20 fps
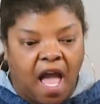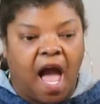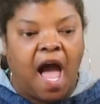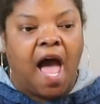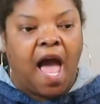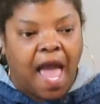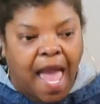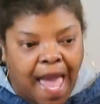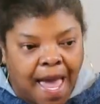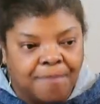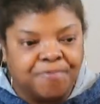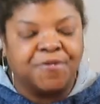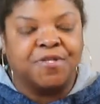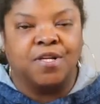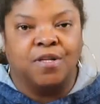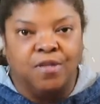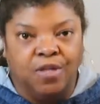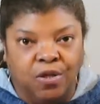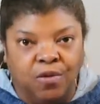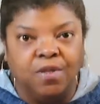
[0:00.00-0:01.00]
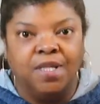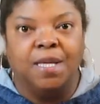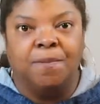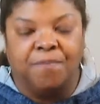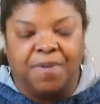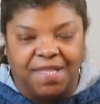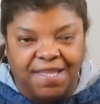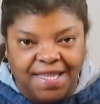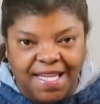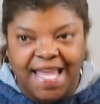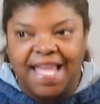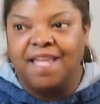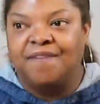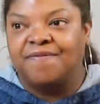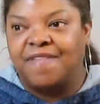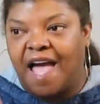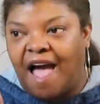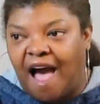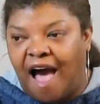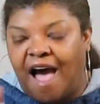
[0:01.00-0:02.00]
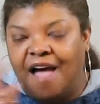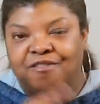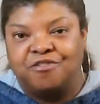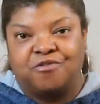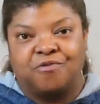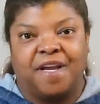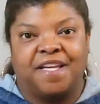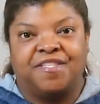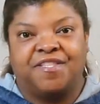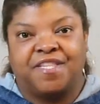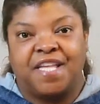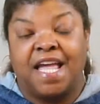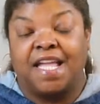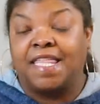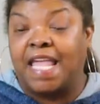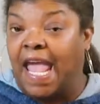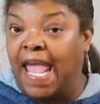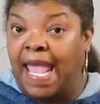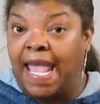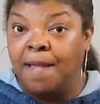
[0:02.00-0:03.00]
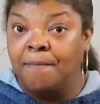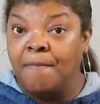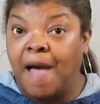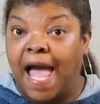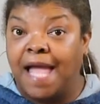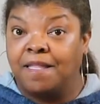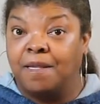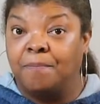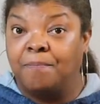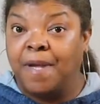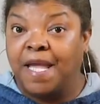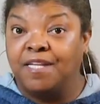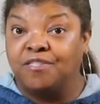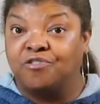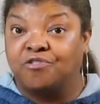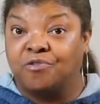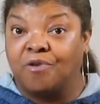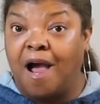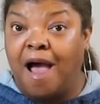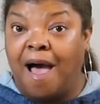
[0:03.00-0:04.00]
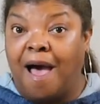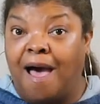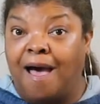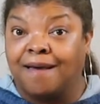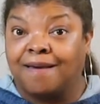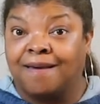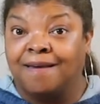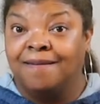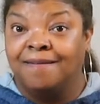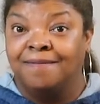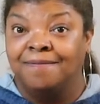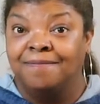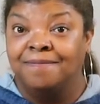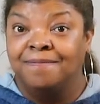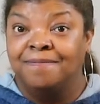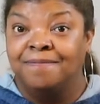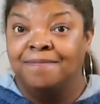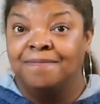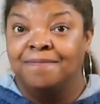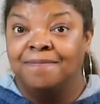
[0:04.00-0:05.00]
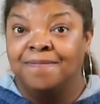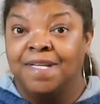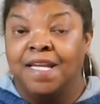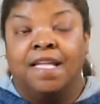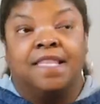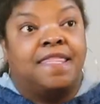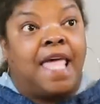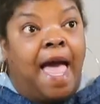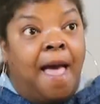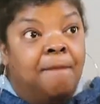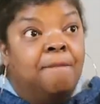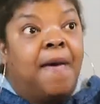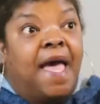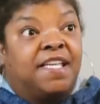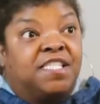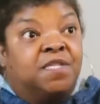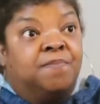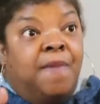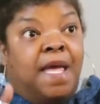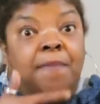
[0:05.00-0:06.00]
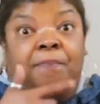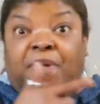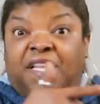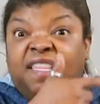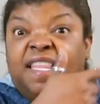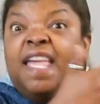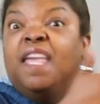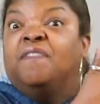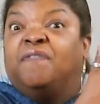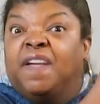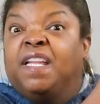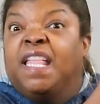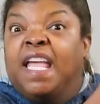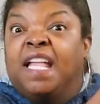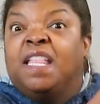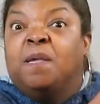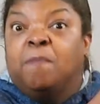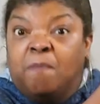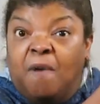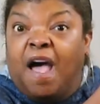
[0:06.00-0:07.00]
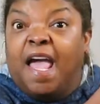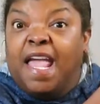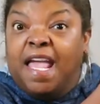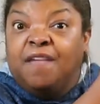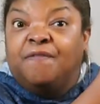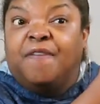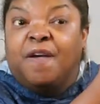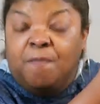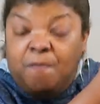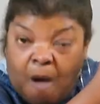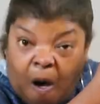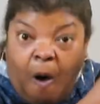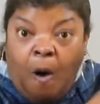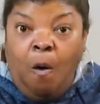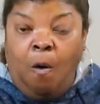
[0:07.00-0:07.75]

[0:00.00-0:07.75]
I absolutely believe that Andre said that. He might have been drunk. That makes me believe it even